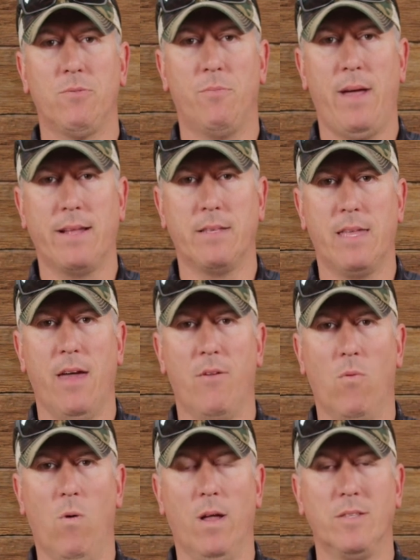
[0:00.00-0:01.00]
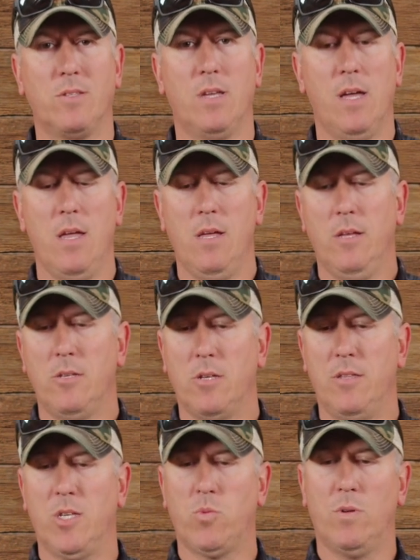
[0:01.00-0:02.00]
one back together once. So
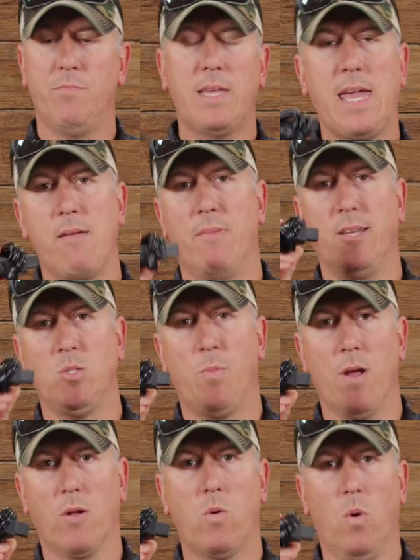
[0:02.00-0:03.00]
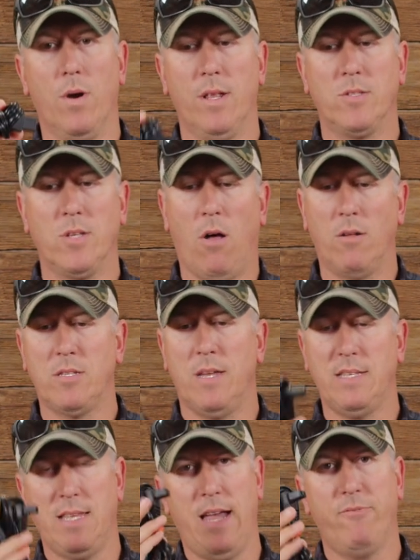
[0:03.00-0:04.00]
this one became my spare cord. It's
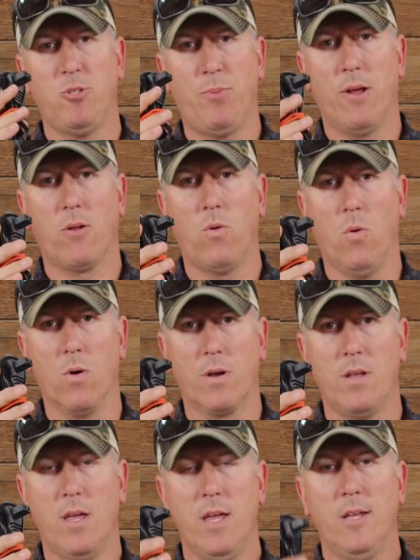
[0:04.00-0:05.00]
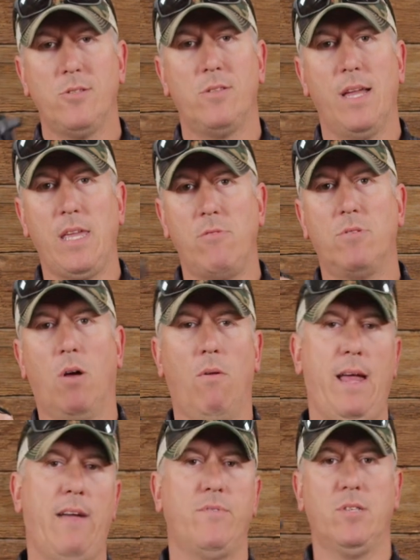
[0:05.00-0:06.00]
nice to have a spare cord so that you don't
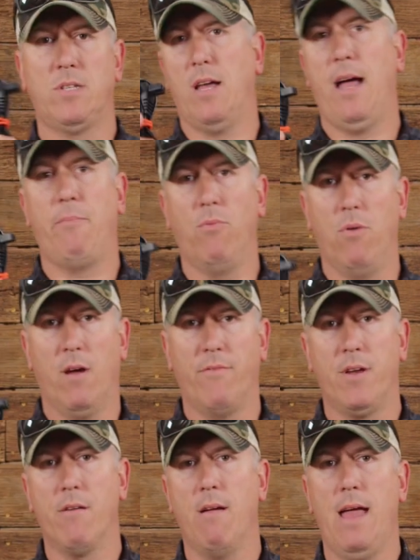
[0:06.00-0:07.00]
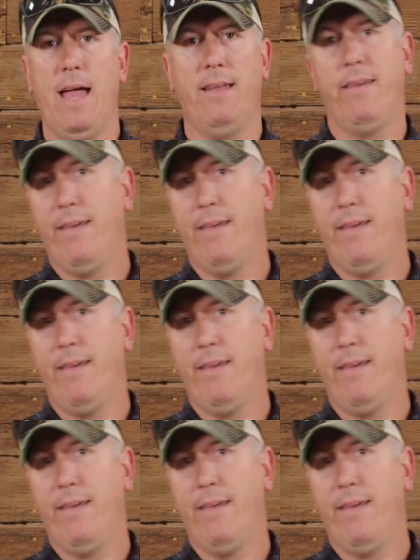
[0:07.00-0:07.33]
have to stop wherever you're at